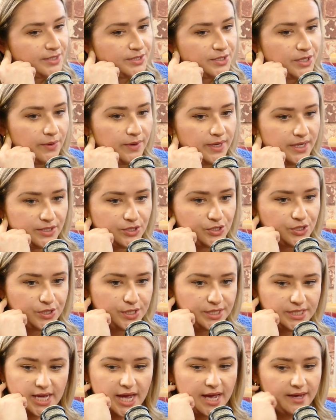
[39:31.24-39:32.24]
So and it's
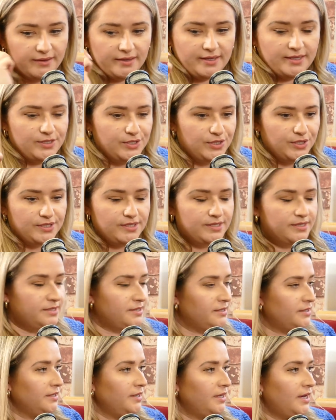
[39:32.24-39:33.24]
just
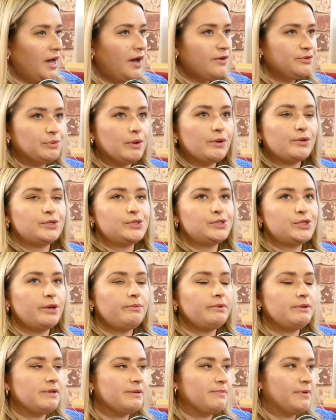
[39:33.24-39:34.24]
I've spoken to so
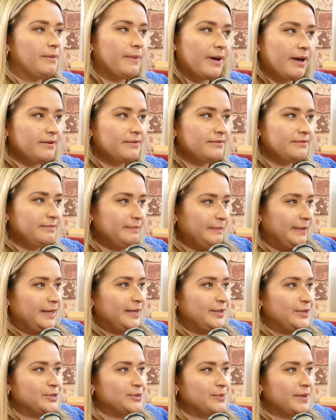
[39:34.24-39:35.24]
many people about being
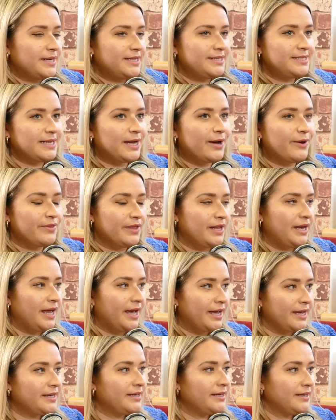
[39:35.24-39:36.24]
in your 20s now that
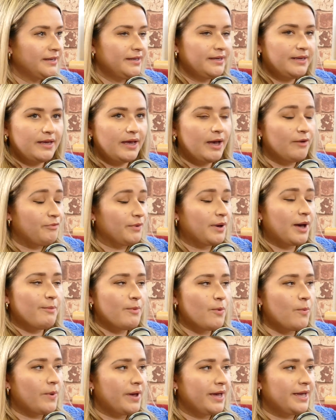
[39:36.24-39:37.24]
like I've become
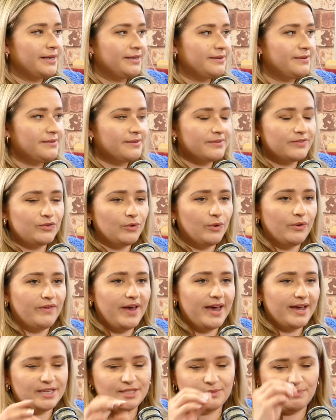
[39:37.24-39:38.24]
a weird sort of
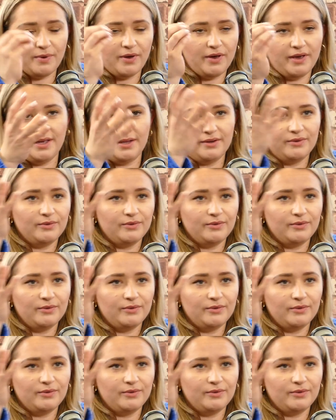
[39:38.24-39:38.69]
expert in